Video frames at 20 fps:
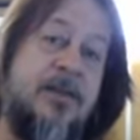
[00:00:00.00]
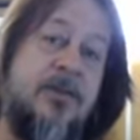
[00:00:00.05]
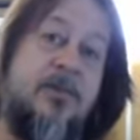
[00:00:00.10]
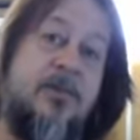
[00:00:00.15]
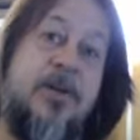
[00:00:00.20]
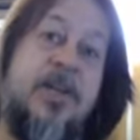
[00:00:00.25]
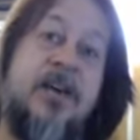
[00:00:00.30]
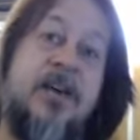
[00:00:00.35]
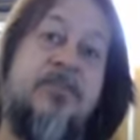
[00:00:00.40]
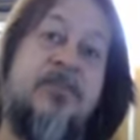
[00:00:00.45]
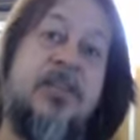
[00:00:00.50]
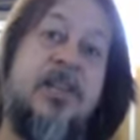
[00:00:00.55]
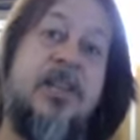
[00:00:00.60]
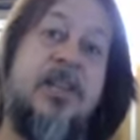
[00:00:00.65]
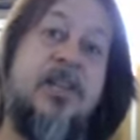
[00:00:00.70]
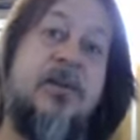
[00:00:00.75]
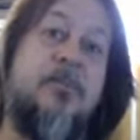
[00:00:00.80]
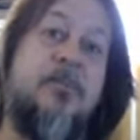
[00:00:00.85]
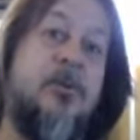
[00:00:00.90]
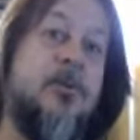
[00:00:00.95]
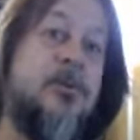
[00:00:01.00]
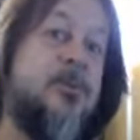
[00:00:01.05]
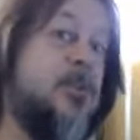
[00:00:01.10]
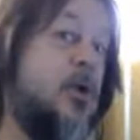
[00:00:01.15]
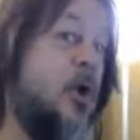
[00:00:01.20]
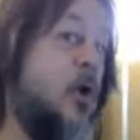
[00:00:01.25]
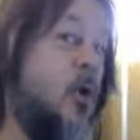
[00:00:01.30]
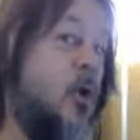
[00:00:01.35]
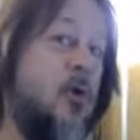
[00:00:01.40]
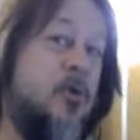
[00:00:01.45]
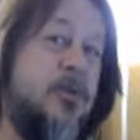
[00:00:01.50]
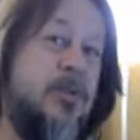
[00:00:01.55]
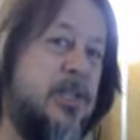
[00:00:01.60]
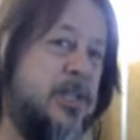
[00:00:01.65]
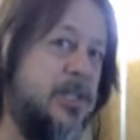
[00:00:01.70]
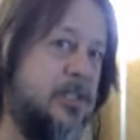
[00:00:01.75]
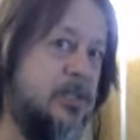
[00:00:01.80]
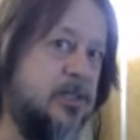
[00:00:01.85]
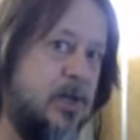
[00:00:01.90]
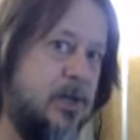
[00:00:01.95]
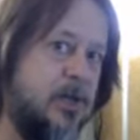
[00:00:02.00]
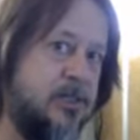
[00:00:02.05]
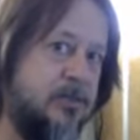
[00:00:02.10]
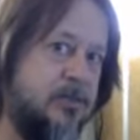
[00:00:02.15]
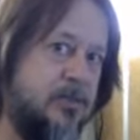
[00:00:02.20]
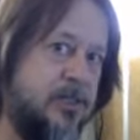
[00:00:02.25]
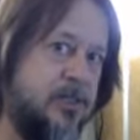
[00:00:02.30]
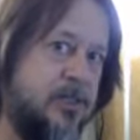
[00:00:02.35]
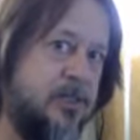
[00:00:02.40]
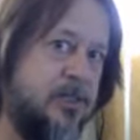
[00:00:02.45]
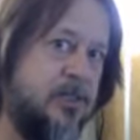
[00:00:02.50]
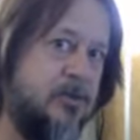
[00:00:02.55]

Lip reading: we have the liberals only talking about